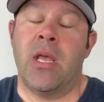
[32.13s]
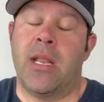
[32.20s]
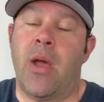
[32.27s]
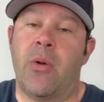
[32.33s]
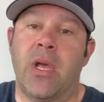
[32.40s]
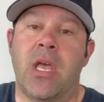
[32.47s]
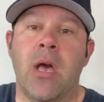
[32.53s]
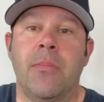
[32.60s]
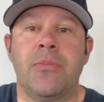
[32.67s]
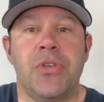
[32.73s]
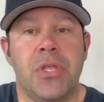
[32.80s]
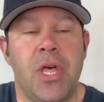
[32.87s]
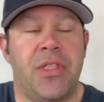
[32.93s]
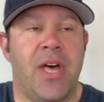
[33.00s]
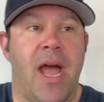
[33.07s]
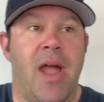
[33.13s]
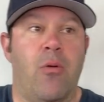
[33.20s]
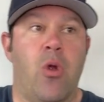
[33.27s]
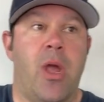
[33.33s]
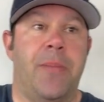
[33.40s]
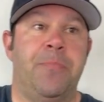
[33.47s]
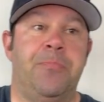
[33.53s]
Now, when it comes to the
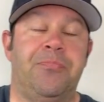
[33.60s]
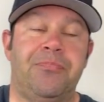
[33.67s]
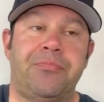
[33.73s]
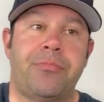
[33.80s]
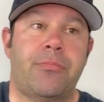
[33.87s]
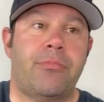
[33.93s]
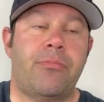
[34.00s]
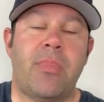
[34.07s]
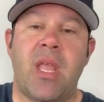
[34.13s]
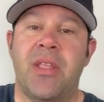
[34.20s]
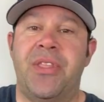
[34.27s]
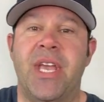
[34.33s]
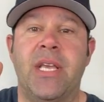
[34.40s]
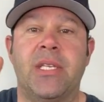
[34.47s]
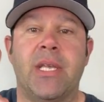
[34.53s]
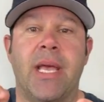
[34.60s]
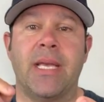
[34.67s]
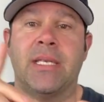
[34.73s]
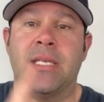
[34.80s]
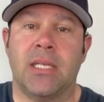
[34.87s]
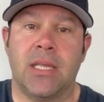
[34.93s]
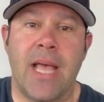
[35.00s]
thyroid, things like
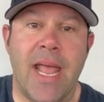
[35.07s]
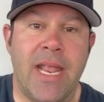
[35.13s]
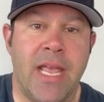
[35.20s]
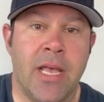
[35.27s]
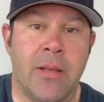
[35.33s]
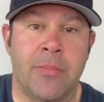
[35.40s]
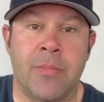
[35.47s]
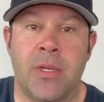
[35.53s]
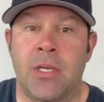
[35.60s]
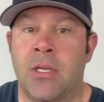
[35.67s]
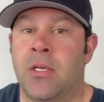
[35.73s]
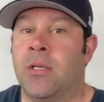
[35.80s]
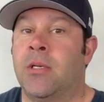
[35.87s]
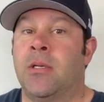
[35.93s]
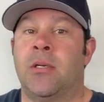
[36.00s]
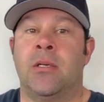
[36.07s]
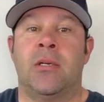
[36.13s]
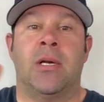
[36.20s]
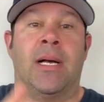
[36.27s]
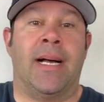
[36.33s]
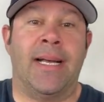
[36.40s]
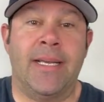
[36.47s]
selenium,
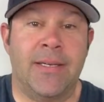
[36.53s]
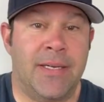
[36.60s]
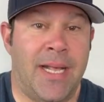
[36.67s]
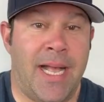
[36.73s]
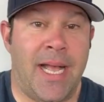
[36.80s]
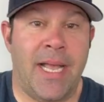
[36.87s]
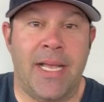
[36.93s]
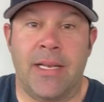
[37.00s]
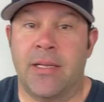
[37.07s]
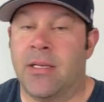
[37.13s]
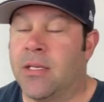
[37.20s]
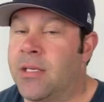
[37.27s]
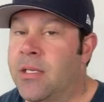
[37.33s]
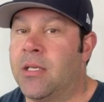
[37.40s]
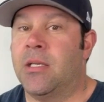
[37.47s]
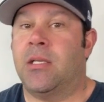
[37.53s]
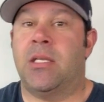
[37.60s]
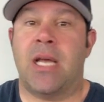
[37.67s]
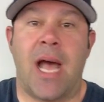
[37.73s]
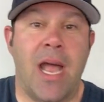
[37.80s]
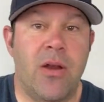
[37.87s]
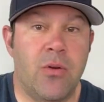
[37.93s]
iodine,
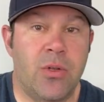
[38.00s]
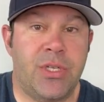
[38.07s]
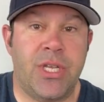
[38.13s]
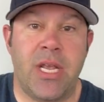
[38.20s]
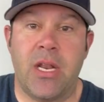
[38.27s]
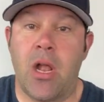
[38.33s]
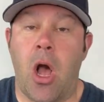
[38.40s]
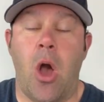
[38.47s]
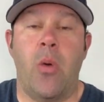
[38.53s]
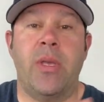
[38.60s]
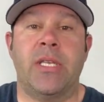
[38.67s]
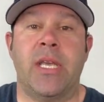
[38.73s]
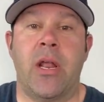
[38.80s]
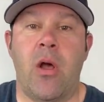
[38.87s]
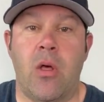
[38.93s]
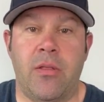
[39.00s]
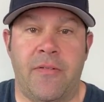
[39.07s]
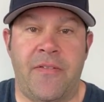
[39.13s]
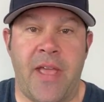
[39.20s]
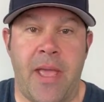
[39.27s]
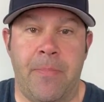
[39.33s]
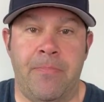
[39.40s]
tyrosine always get all the
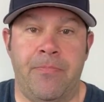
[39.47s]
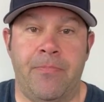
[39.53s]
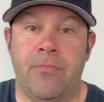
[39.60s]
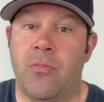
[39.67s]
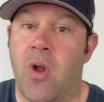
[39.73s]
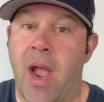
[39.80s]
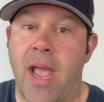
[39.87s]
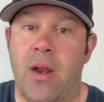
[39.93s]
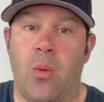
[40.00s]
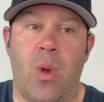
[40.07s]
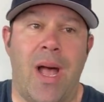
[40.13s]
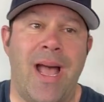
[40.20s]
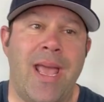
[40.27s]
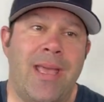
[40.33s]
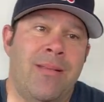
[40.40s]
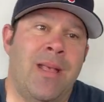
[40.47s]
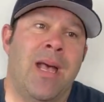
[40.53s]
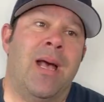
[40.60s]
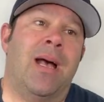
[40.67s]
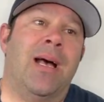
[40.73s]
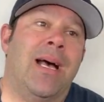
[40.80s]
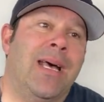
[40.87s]
fame, right? Why?
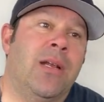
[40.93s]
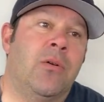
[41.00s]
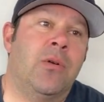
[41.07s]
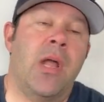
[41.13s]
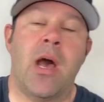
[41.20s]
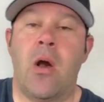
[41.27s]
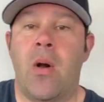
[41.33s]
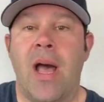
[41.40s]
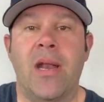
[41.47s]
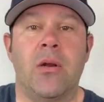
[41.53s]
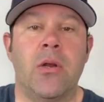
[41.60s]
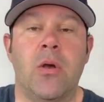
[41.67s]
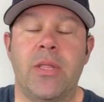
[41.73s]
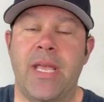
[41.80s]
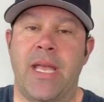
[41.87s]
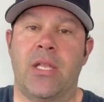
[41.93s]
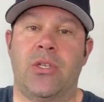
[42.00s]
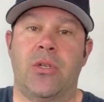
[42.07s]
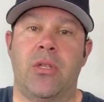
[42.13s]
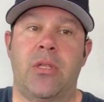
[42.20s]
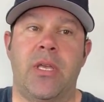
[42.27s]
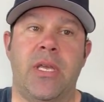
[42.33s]
I don't know. I don't know the
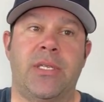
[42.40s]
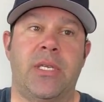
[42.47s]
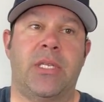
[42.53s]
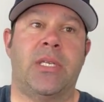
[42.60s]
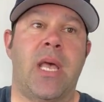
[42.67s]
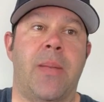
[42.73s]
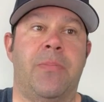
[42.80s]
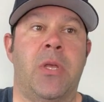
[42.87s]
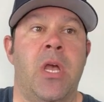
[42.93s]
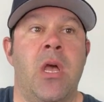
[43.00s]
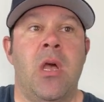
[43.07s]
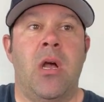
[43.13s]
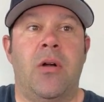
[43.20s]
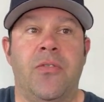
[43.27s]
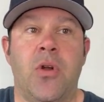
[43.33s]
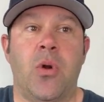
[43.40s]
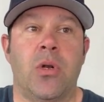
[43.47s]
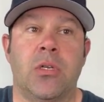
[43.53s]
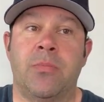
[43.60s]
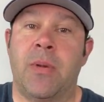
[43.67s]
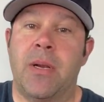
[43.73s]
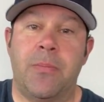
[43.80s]
answer to this, except, of
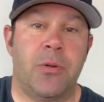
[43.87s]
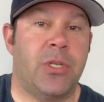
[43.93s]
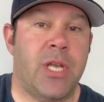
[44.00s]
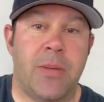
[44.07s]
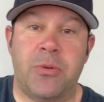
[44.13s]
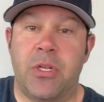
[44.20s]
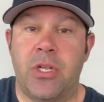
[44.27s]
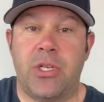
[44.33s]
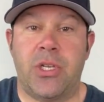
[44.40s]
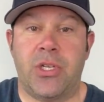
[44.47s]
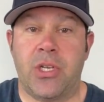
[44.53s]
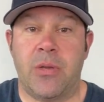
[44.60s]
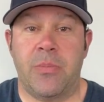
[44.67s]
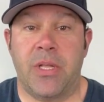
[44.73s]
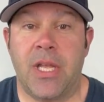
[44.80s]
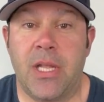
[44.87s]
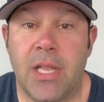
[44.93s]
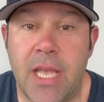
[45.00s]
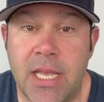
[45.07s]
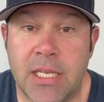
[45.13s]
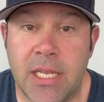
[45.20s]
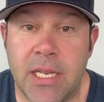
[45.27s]
course, my perception is just complete
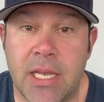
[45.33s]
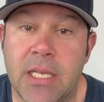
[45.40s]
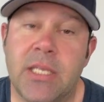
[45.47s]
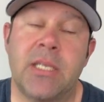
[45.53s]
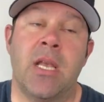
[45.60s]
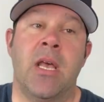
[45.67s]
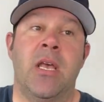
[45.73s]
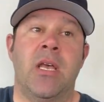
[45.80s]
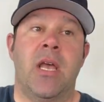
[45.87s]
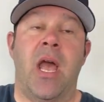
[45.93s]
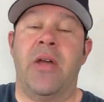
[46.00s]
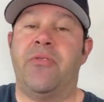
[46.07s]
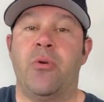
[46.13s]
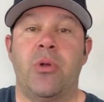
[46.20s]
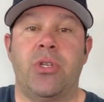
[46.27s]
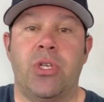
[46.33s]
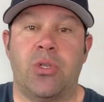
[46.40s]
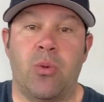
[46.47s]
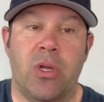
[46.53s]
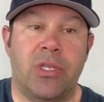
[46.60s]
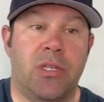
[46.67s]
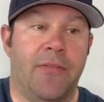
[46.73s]
laziness. Everyone just
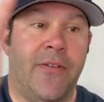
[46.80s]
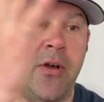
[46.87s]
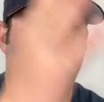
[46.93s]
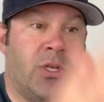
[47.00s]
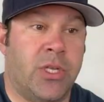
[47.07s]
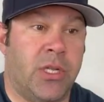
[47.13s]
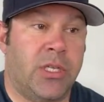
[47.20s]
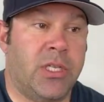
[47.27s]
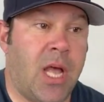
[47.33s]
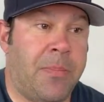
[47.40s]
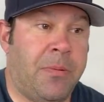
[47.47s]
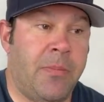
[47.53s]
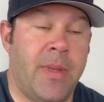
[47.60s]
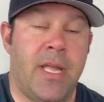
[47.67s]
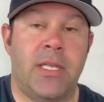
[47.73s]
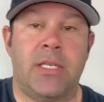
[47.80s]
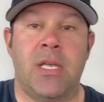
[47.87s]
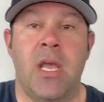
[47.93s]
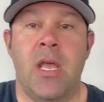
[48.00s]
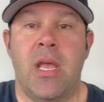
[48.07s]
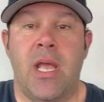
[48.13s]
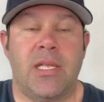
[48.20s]
wants to focus on supplements.
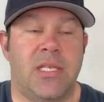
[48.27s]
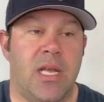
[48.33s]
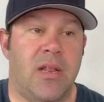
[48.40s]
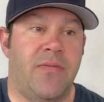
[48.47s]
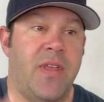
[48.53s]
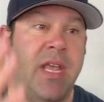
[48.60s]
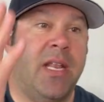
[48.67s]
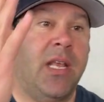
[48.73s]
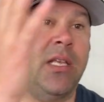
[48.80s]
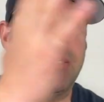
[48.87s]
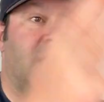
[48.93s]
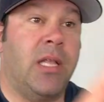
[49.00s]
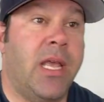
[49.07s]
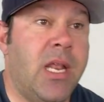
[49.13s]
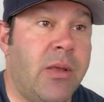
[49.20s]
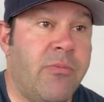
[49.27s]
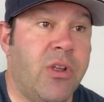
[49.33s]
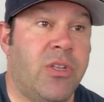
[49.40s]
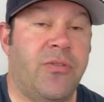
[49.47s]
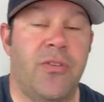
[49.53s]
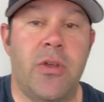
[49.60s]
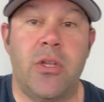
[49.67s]
Instead of eating
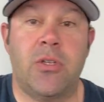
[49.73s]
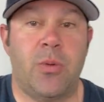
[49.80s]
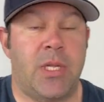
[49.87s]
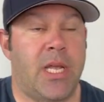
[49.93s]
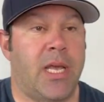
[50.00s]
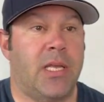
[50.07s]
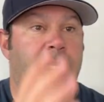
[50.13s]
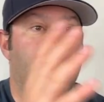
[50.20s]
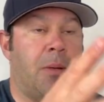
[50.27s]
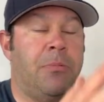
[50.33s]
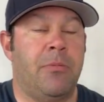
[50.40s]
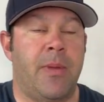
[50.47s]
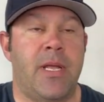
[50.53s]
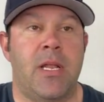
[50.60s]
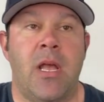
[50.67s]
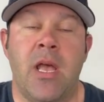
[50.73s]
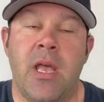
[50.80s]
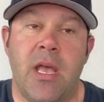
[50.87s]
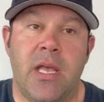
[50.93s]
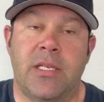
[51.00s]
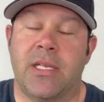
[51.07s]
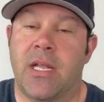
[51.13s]
selenium-rich foods, we take a supplement.
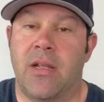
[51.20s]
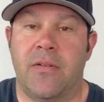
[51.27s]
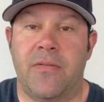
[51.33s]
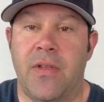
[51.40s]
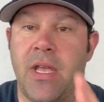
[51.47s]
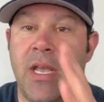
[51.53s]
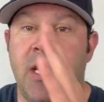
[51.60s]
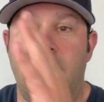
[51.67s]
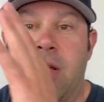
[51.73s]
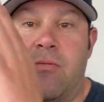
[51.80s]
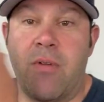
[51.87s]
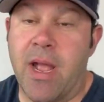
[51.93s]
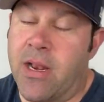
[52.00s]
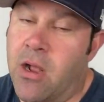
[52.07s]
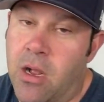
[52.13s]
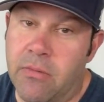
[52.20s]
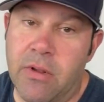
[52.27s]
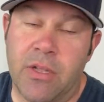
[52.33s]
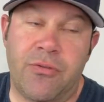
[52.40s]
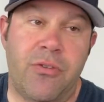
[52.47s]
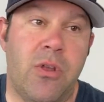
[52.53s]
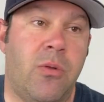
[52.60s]
Instead of eating
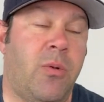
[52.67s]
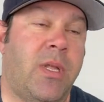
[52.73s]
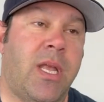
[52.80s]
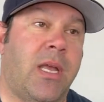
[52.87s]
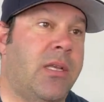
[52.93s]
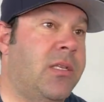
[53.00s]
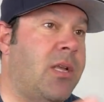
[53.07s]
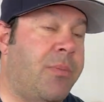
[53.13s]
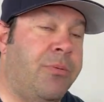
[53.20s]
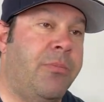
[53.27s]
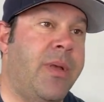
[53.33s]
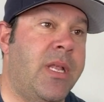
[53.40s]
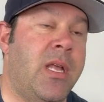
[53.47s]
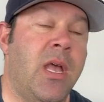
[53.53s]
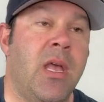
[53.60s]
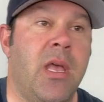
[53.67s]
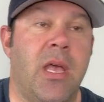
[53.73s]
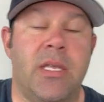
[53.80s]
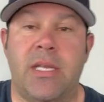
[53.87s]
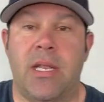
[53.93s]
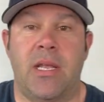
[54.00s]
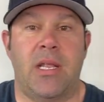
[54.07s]
retinol-rich food, we take a supplement.
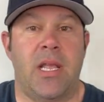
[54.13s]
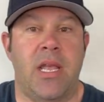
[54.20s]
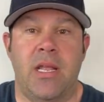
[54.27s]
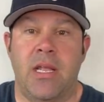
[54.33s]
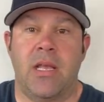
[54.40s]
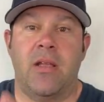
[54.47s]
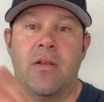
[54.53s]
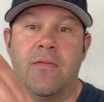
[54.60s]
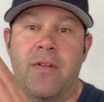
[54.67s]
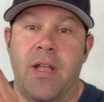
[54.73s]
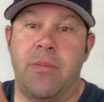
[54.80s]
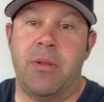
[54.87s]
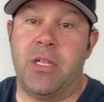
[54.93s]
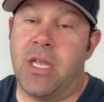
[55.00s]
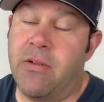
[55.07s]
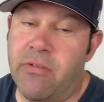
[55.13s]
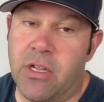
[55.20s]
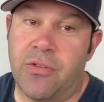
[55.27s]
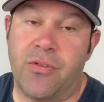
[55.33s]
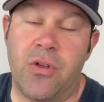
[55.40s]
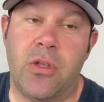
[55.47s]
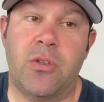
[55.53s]
Instead of eating vitamin
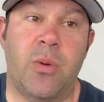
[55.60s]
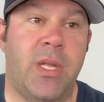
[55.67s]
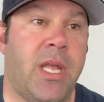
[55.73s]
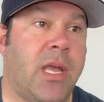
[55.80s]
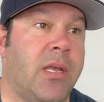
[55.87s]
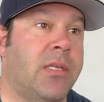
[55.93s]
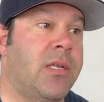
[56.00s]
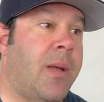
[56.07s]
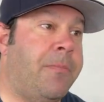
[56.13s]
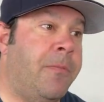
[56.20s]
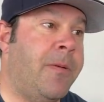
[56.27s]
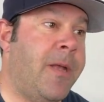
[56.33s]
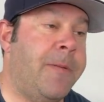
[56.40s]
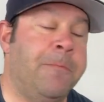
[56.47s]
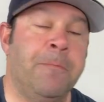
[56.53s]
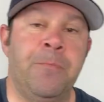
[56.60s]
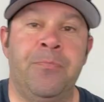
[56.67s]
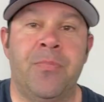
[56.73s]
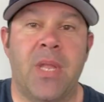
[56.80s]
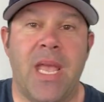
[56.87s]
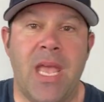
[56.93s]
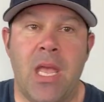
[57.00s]
D-rich foods, we take a supplement.
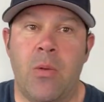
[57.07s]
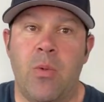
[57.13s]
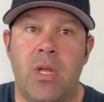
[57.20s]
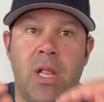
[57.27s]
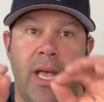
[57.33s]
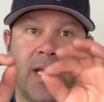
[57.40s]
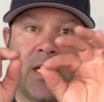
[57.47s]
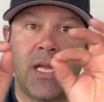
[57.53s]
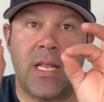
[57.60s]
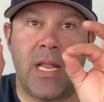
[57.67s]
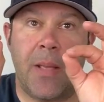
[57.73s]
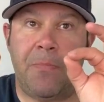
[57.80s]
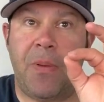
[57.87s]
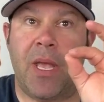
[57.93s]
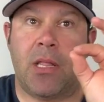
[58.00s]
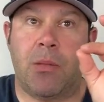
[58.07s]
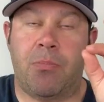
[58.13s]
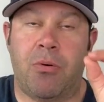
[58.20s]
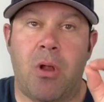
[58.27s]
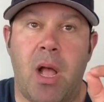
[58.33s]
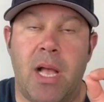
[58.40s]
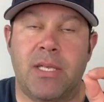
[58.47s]
And we like to nitpick the
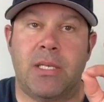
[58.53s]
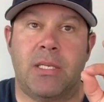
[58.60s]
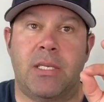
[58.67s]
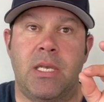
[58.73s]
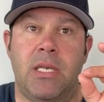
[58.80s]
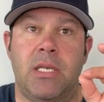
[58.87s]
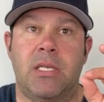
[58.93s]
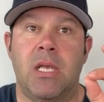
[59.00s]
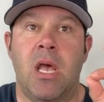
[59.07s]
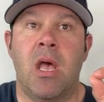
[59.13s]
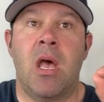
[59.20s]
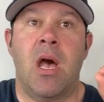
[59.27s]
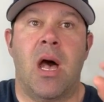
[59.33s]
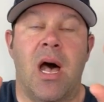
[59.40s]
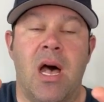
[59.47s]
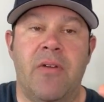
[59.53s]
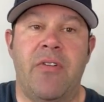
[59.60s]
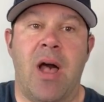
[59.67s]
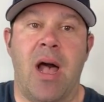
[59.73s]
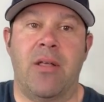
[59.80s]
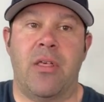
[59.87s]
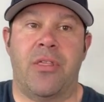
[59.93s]
processes
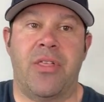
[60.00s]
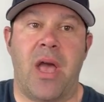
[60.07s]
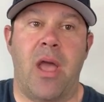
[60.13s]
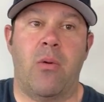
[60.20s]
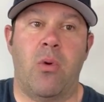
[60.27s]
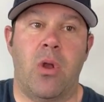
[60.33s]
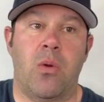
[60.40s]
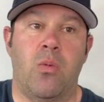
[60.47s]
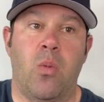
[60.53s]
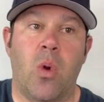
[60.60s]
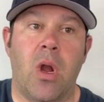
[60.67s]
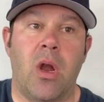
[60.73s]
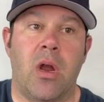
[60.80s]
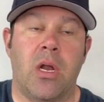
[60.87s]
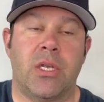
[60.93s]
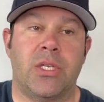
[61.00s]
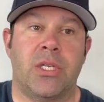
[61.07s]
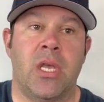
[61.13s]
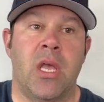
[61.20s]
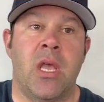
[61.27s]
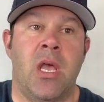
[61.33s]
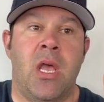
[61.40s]
of how the thyroid
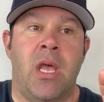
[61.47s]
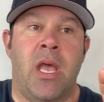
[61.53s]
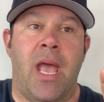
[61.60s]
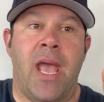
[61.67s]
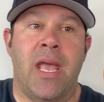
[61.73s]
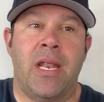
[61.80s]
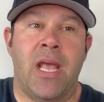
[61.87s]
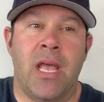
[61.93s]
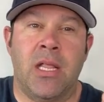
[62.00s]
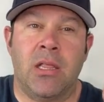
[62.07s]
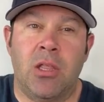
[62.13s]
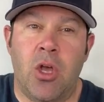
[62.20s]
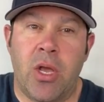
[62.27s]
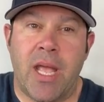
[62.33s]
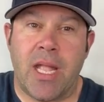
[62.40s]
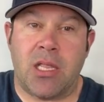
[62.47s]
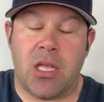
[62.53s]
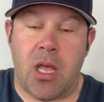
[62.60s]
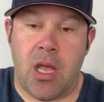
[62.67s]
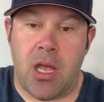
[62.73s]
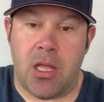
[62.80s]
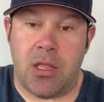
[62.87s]
works and, and look at
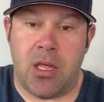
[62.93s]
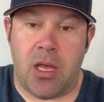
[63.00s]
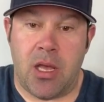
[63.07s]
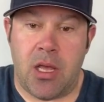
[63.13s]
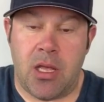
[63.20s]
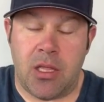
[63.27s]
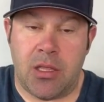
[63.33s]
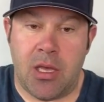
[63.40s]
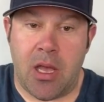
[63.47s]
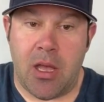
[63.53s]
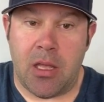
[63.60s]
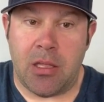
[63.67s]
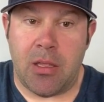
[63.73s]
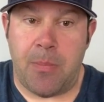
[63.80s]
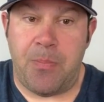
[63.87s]
the, the, the, the